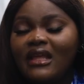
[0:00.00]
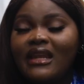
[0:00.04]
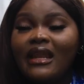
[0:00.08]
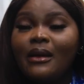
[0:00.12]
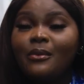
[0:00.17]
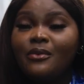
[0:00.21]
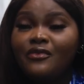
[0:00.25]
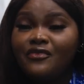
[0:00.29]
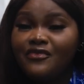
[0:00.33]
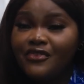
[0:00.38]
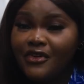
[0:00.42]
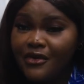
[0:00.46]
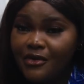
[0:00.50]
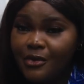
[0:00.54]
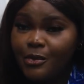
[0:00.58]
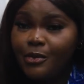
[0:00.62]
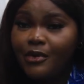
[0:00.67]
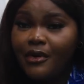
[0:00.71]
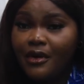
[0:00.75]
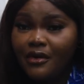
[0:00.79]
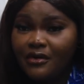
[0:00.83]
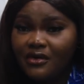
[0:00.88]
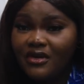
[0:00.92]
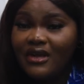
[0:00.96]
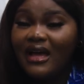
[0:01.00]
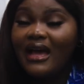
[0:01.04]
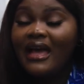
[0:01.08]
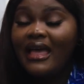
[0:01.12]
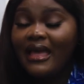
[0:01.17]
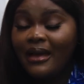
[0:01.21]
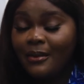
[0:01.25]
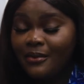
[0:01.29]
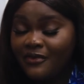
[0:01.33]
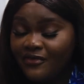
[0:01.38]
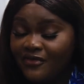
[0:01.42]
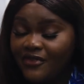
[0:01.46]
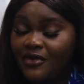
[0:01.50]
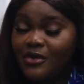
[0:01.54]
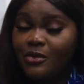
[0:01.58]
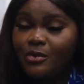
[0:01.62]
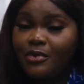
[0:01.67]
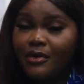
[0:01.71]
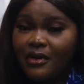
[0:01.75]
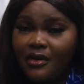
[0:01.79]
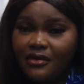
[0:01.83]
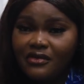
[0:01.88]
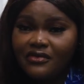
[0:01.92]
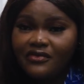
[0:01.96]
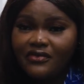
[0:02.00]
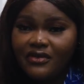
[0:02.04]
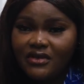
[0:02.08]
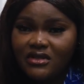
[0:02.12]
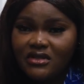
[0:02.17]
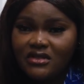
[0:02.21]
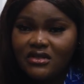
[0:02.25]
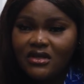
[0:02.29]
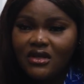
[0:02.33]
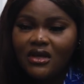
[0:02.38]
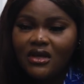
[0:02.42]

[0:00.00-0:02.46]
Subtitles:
that I'm very proud of. I am very proud of it.